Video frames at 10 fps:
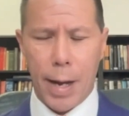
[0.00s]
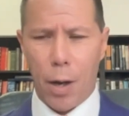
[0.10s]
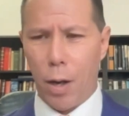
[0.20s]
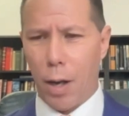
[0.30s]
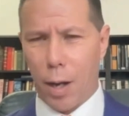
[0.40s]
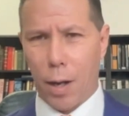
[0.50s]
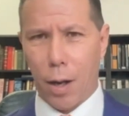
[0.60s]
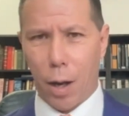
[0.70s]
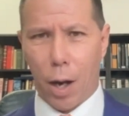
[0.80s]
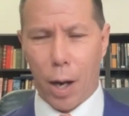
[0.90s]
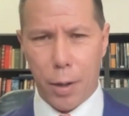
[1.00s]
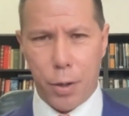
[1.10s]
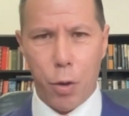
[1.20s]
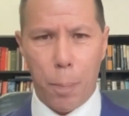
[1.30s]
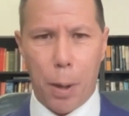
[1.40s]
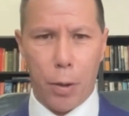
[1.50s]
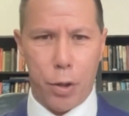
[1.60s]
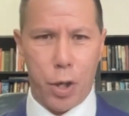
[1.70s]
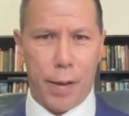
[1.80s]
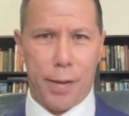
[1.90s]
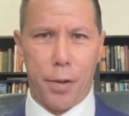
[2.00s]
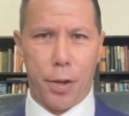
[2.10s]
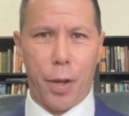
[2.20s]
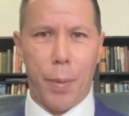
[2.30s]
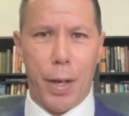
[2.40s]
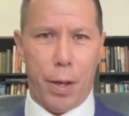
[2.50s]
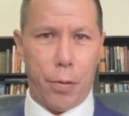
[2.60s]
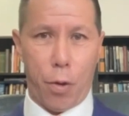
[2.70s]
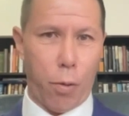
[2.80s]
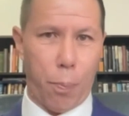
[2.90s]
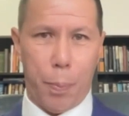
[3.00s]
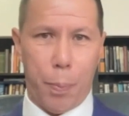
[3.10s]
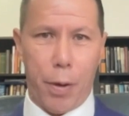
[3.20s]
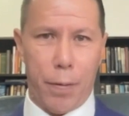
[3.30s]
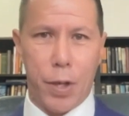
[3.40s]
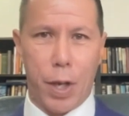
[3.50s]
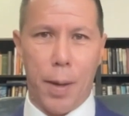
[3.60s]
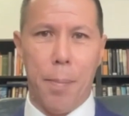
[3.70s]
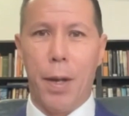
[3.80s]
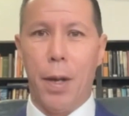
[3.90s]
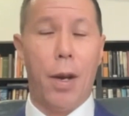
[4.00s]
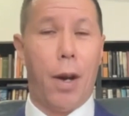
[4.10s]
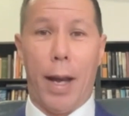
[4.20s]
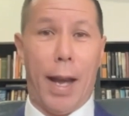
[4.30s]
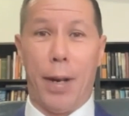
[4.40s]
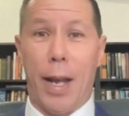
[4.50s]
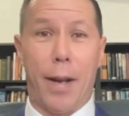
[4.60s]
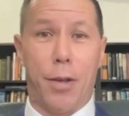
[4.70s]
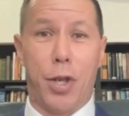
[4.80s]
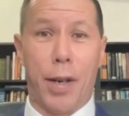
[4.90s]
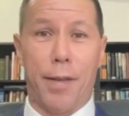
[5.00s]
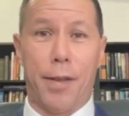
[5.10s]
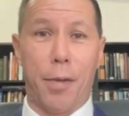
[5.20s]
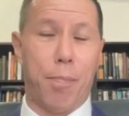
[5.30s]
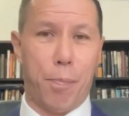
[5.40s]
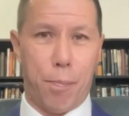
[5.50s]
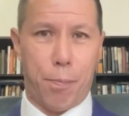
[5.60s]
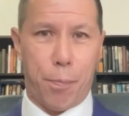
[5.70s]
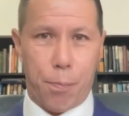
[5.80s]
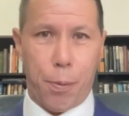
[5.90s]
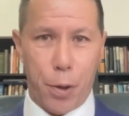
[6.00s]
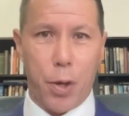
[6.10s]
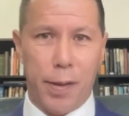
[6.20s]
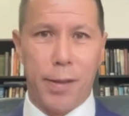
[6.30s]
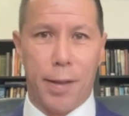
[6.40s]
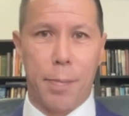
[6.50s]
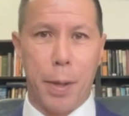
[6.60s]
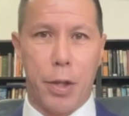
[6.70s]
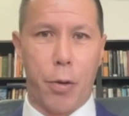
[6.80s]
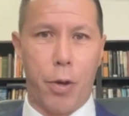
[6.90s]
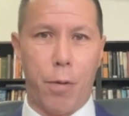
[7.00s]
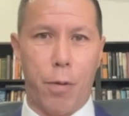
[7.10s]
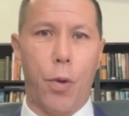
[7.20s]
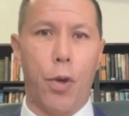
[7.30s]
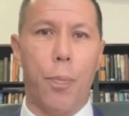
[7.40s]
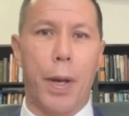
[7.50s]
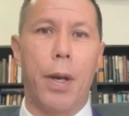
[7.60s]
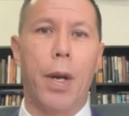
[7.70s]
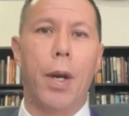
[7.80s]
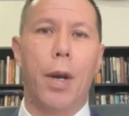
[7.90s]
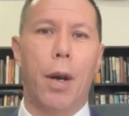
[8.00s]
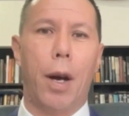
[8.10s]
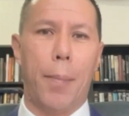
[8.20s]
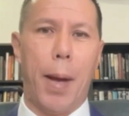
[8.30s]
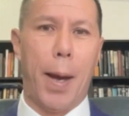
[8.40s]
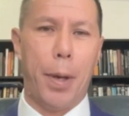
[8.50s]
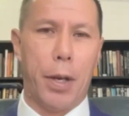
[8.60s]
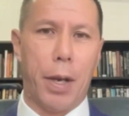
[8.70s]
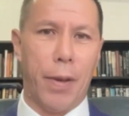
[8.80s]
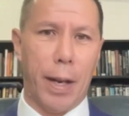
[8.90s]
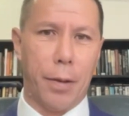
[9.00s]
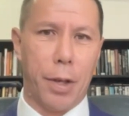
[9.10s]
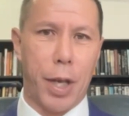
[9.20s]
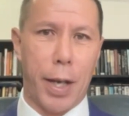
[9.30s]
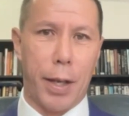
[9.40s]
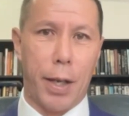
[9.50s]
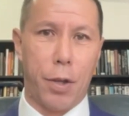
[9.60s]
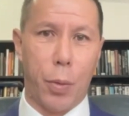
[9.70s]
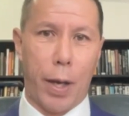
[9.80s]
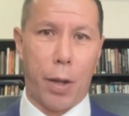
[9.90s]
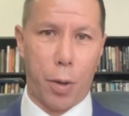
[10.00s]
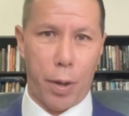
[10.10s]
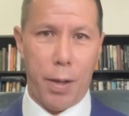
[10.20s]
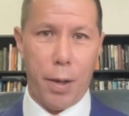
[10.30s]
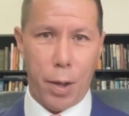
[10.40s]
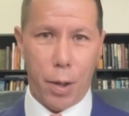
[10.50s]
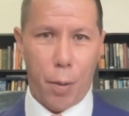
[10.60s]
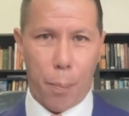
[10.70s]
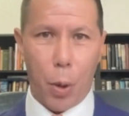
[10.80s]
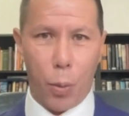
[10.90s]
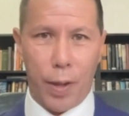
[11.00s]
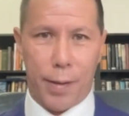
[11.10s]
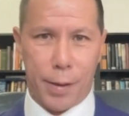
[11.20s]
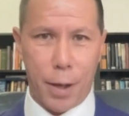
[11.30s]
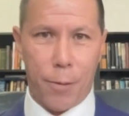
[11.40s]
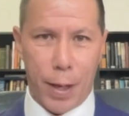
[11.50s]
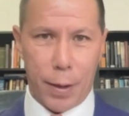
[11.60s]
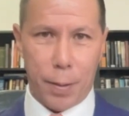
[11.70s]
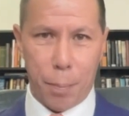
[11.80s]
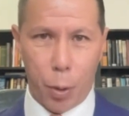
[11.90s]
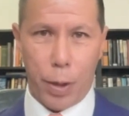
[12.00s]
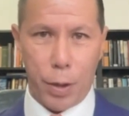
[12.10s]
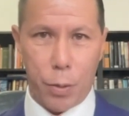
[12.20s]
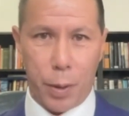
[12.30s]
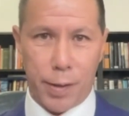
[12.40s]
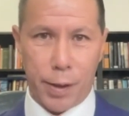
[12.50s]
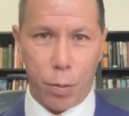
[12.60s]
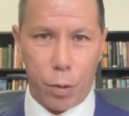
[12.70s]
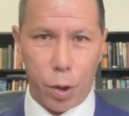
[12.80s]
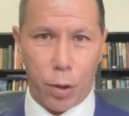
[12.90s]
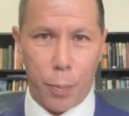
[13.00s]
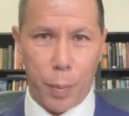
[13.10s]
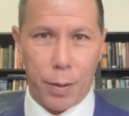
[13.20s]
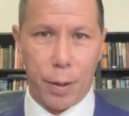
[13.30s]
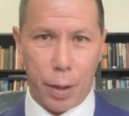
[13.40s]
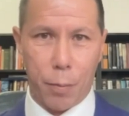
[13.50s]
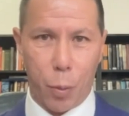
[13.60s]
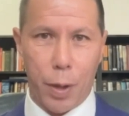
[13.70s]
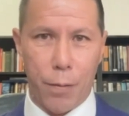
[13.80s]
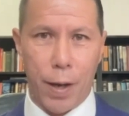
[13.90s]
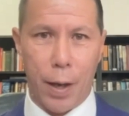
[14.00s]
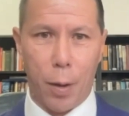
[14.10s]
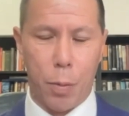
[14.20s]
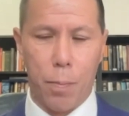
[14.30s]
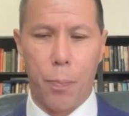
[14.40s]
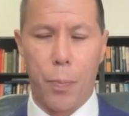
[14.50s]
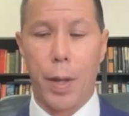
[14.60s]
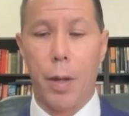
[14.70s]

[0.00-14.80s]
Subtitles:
Now, I do apologise to the committee in the short period of time. I haven't had a chance to produce this material for you, but I'm happy to give an undertaking to actually pull this stuff out and put it into a single document that will be available.